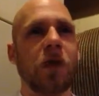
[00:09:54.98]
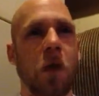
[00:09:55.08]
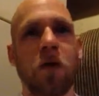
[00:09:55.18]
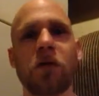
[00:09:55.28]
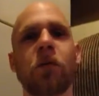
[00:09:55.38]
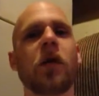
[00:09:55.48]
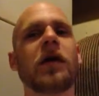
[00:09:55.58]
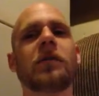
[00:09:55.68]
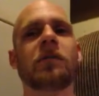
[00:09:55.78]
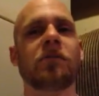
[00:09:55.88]
on his way
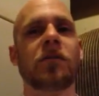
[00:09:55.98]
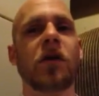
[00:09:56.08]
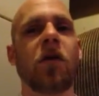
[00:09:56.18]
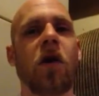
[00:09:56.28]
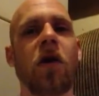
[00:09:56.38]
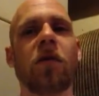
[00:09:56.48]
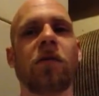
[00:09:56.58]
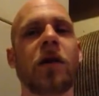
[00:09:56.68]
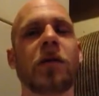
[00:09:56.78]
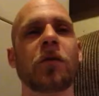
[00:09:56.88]
to, Hall of
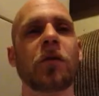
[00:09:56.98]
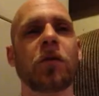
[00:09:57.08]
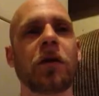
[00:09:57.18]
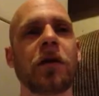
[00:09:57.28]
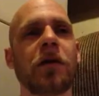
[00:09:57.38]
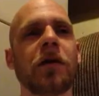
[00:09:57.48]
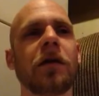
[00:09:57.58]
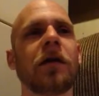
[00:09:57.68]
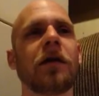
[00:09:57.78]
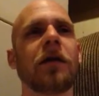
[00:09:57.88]
Fame career,
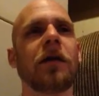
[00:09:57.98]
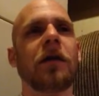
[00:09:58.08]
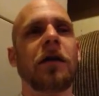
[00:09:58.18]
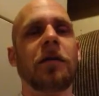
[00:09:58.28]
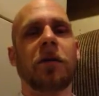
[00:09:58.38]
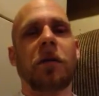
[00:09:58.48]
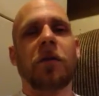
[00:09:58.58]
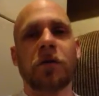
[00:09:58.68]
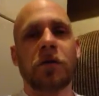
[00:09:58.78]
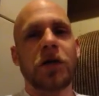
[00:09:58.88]
playing
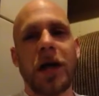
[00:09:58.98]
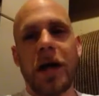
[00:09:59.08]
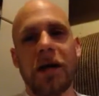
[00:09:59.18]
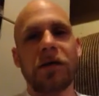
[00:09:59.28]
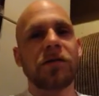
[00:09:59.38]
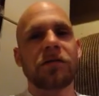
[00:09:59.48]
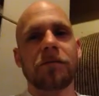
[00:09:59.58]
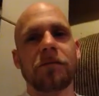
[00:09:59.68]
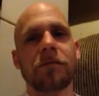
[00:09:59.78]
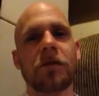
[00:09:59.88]
for the Jazz
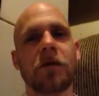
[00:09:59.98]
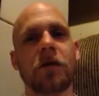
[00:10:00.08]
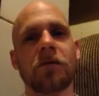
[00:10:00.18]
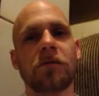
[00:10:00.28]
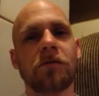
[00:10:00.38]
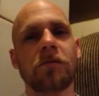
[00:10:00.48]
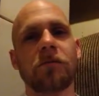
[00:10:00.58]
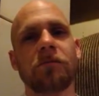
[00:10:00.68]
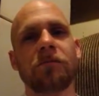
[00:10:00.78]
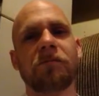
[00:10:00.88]
and, you know,
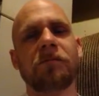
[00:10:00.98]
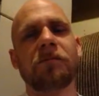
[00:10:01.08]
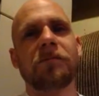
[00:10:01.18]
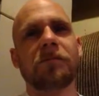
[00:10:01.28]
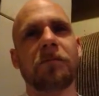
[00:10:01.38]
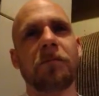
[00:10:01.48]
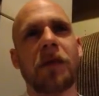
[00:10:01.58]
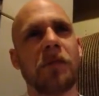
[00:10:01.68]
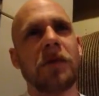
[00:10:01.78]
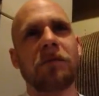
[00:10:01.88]

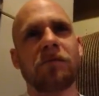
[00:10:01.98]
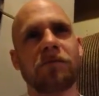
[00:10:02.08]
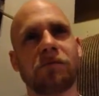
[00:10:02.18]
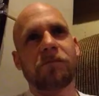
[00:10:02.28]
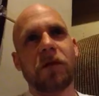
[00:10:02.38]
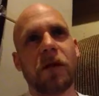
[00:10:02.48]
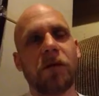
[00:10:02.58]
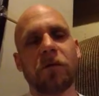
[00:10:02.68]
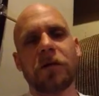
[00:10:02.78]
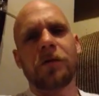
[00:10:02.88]
maybe playing
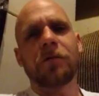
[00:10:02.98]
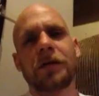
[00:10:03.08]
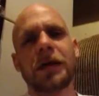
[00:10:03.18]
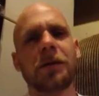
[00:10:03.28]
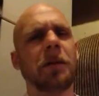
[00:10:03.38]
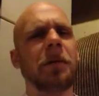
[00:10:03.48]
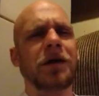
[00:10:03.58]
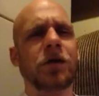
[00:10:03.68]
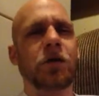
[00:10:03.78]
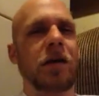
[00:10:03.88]
for a different team. I
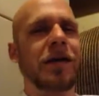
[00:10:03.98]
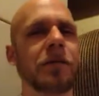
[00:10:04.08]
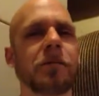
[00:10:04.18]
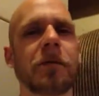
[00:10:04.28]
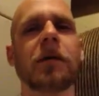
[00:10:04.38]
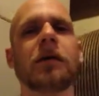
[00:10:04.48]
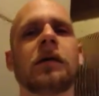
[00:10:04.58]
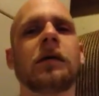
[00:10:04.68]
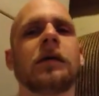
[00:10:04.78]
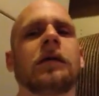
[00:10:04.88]
might trade him,
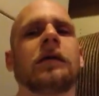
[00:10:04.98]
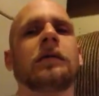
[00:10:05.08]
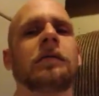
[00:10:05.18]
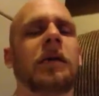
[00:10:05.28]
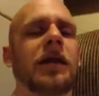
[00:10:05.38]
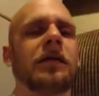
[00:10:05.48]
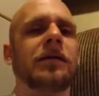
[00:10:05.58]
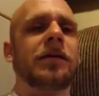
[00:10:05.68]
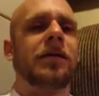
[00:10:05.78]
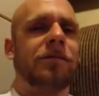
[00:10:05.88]

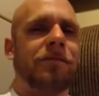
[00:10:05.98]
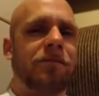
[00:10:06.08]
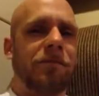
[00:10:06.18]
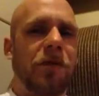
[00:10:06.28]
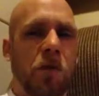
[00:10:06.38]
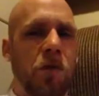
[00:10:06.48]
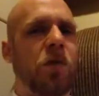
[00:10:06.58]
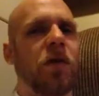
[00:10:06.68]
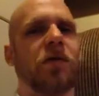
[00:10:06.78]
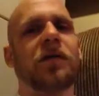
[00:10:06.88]
might go to
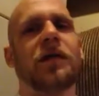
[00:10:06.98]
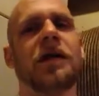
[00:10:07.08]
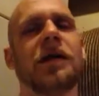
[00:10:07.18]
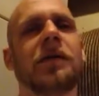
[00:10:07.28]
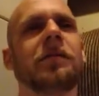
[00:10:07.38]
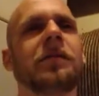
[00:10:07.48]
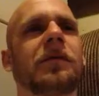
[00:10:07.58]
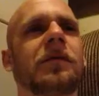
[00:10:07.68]
another team.